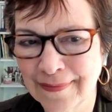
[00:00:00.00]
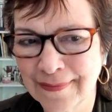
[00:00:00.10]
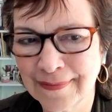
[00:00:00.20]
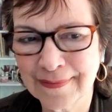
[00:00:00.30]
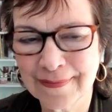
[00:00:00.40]

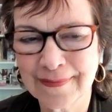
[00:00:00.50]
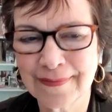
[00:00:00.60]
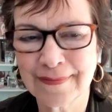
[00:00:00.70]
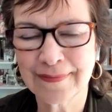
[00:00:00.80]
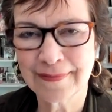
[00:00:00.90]

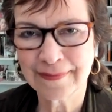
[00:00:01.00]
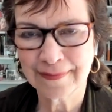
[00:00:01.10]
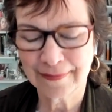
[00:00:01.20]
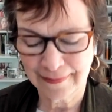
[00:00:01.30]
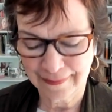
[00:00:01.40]

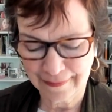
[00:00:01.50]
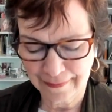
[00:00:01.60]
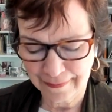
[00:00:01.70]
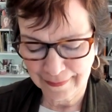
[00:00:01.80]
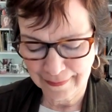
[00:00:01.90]

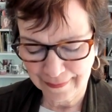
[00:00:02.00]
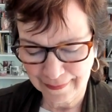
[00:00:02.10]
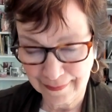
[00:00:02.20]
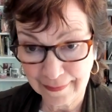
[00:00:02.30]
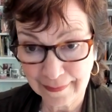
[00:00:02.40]

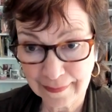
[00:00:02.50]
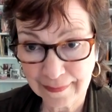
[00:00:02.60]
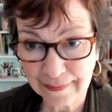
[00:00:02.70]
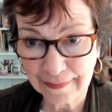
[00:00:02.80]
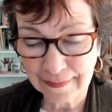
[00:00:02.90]

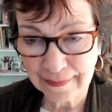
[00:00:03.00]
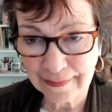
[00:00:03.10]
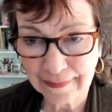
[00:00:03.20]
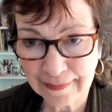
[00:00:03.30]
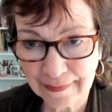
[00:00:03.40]

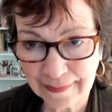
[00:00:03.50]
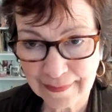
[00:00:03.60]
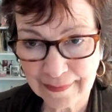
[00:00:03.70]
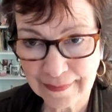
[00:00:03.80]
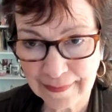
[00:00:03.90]

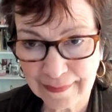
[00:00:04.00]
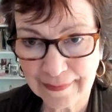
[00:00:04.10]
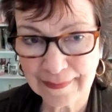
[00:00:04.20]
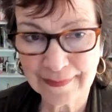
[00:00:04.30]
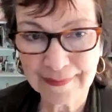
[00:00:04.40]

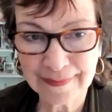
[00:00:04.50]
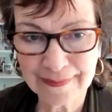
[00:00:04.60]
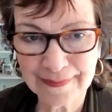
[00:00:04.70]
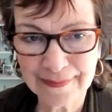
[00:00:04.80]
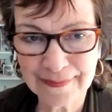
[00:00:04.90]

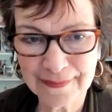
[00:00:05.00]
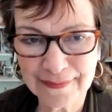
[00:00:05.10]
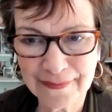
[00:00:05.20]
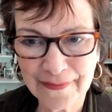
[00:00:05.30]
The person shown says nothing.